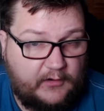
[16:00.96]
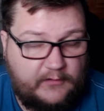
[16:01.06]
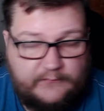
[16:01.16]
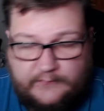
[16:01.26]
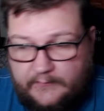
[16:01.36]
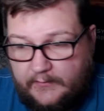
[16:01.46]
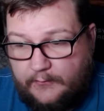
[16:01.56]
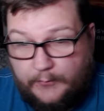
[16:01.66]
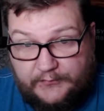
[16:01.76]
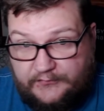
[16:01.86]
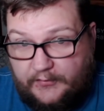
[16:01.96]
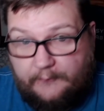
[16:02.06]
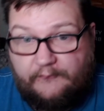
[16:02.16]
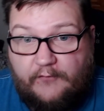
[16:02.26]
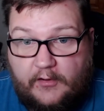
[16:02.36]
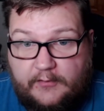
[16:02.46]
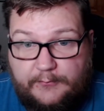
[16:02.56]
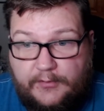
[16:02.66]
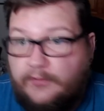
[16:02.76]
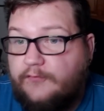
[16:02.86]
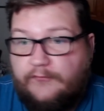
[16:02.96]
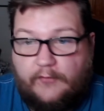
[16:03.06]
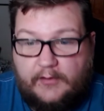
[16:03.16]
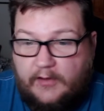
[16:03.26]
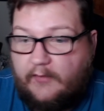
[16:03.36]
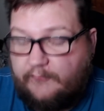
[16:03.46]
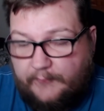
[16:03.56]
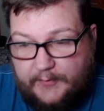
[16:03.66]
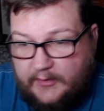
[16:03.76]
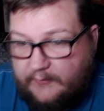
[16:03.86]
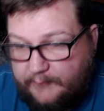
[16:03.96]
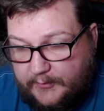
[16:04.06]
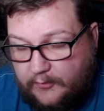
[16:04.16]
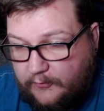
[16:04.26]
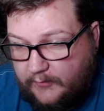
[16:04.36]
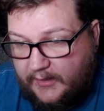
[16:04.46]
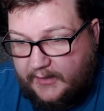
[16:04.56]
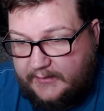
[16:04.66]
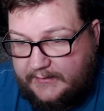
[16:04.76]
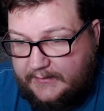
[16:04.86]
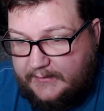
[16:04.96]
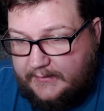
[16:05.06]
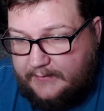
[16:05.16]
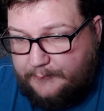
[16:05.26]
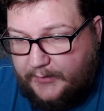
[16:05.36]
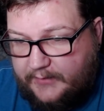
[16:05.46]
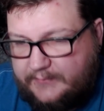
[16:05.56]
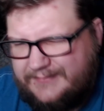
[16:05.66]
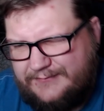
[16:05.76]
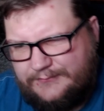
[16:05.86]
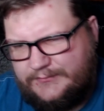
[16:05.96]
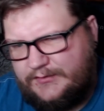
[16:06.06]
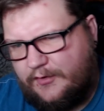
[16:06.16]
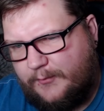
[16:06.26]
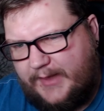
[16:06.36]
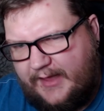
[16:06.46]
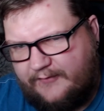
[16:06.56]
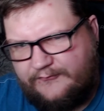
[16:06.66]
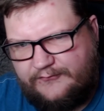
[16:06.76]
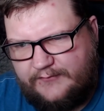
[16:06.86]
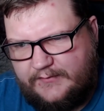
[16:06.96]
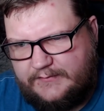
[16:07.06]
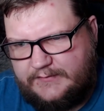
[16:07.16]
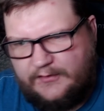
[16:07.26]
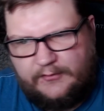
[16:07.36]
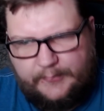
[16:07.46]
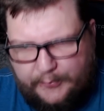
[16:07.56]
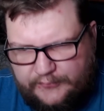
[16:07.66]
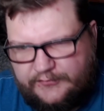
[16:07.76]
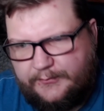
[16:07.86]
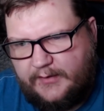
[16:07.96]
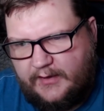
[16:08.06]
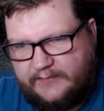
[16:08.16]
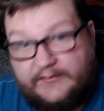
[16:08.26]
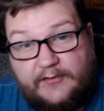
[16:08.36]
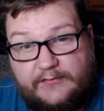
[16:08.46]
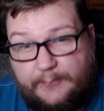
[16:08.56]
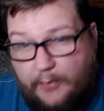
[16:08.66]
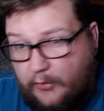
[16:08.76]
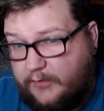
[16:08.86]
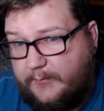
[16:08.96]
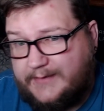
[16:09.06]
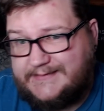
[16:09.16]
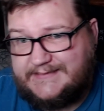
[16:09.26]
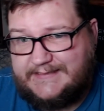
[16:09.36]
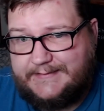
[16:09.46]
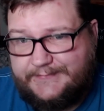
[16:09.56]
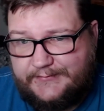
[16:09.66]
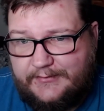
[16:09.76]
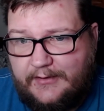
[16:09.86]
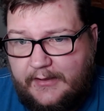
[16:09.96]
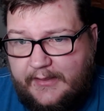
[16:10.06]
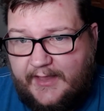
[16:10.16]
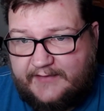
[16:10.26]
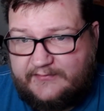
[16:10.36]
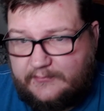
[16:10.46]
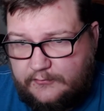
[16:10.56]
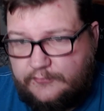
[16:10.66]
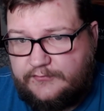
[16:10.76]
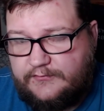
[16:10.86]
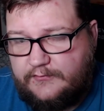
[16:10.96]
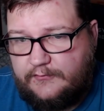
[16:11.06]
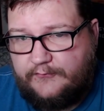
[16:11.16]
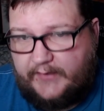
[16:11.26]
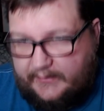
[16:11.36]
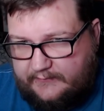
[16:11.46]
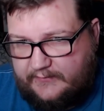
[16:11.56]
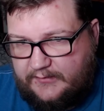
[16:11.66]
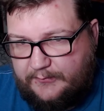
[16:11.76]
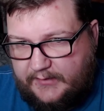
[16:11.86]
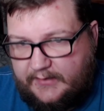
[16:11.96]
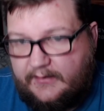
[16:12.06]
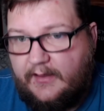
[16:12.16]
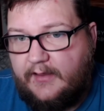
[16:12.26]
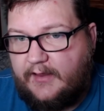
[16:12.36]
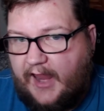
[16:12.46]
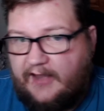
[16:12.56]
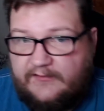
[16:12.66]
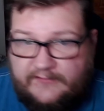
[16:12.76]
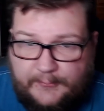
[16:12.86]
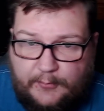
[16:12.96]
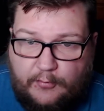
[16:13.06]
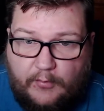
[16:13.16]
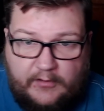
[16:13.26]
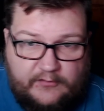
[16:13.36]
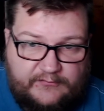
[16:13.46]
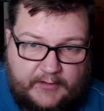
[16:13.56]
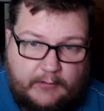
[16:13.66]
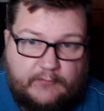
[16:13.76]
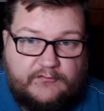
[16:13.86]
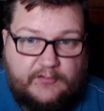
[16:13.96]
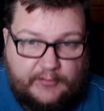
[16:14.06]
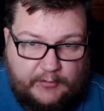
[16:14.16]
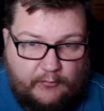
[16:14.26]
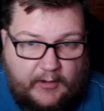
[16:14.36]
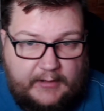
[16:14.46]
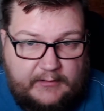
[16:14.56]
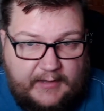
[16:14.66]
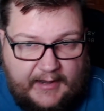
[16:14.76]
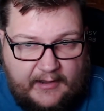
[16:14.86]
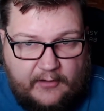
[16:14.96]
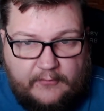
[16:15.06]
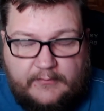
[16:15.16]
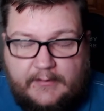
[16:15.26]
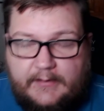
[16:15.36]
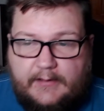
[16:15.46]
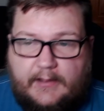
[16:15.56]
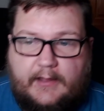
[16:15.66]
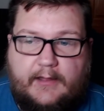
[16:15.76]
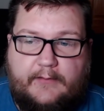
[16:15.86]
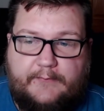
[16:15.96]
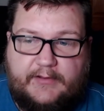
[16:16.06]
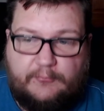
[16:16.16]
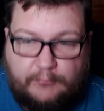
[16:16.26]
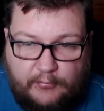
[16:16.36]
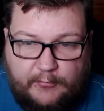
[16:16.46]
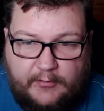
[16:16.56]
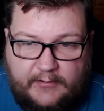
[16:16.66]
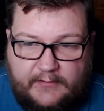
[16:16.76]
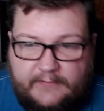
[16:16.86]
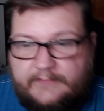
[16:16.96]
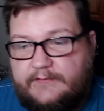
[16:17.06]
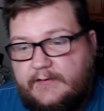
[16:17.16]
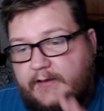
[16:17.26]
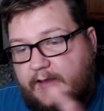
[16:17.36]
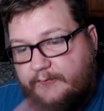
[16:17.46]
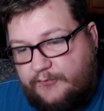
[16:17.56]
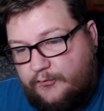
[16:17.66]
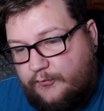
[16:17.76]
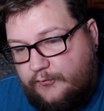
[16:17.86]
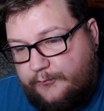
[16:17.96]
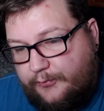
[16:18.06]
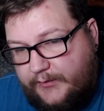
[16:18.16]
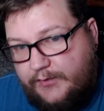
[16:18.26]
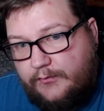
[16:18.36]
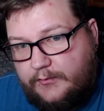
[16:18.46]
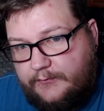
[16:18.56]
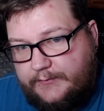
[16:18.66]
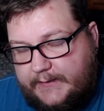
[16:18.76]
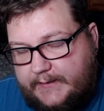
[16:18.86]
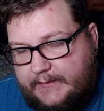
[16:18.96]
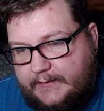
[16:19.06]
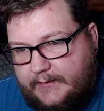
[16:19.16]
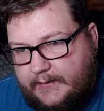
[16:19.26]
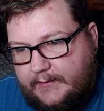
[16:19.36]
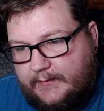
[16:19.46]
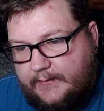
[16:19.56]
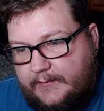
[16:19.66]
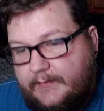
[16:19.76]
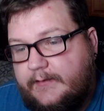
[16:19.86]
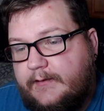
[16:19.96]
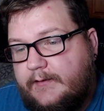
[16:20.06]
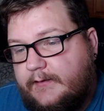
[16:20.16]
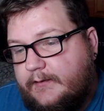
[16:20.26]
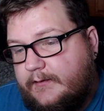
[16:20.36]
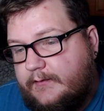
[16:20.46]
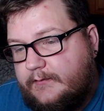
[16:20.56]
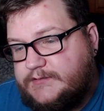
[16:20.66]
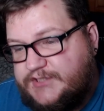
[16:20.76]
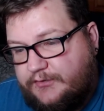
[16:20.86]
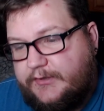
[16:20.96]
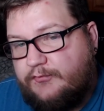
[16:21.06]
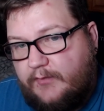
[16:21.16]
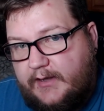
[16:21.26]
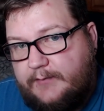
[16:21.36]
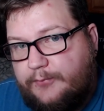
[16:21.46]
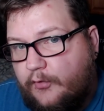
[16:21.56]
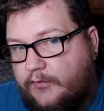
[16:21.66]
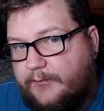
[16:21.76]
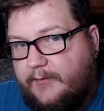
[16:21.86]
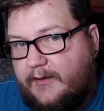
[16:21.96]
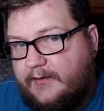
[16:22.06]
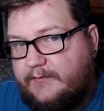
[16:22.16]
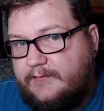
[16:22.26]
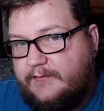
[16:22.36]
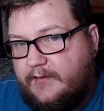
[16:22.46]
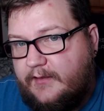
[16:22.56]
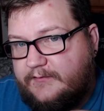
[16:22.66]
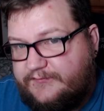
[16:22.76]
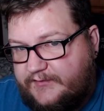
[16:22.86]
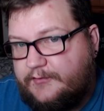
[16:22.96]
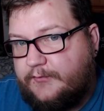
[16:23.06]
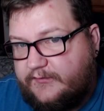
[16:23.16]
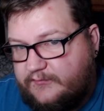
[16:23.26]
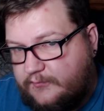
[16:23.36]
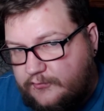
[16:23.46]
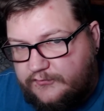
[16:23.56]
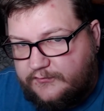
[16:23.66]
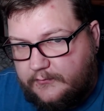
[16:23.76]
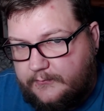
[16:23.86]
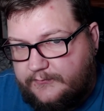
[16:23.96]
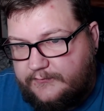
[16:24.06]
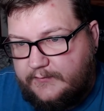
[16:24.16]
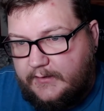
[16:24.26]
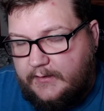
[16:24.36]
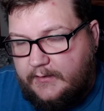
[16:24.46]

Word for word: cards, which they're fucking beautiful. I love them. I love them a whole lot. But you know, we have you know the booster box. There's the Pokemon Center exclusive ETB, kind of similar what you're seeing with Chilling Reign now. Uh, and a rumor is if you pre-order the uh, Chilling Reign Pokemon center exclusives,